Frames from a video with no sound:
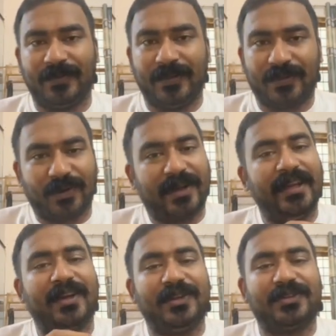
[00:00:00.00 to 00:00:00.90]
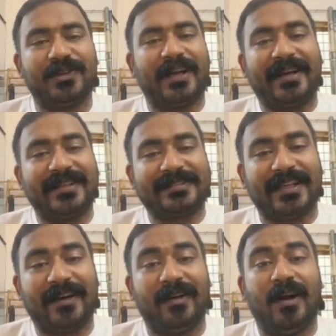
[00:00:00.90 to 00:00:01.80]
So here you should
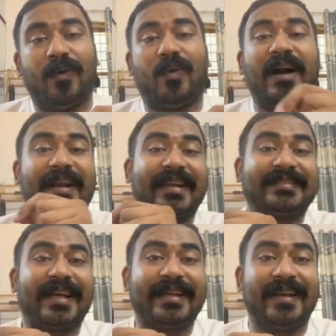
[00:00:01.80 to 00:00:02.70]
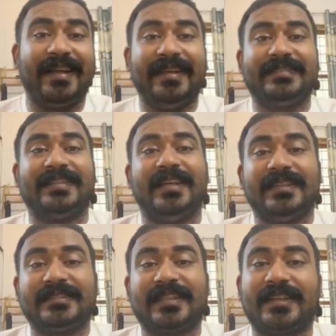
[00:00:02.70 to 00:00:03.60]
understand what exactly is
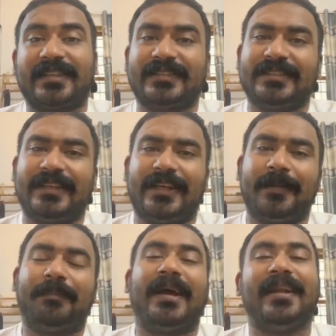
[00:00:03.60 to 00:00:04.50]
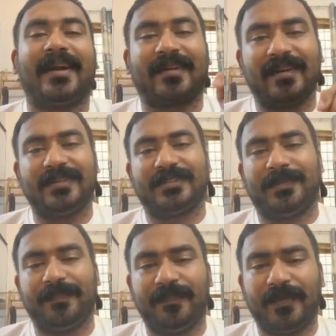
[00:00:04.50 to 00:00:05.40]
strategic bilateralism.
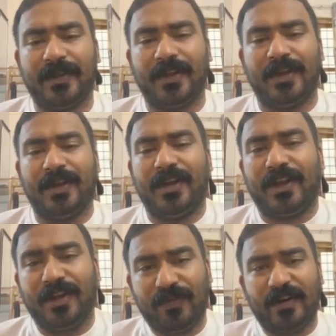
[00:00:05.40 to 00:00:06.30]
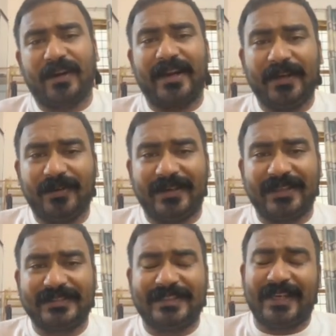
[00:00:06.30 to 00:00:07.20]
If you try to
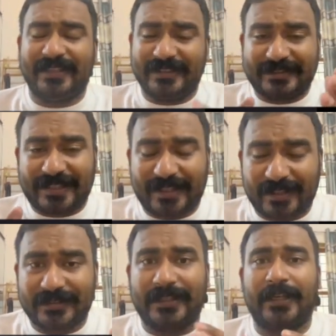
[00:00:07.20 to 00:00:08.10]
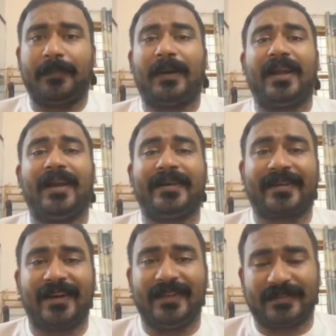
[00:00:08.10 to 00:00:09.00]
understand this strategic
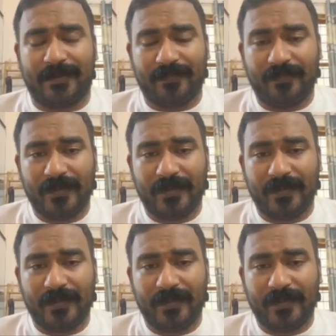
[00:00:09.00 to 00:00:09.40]
bilateralism,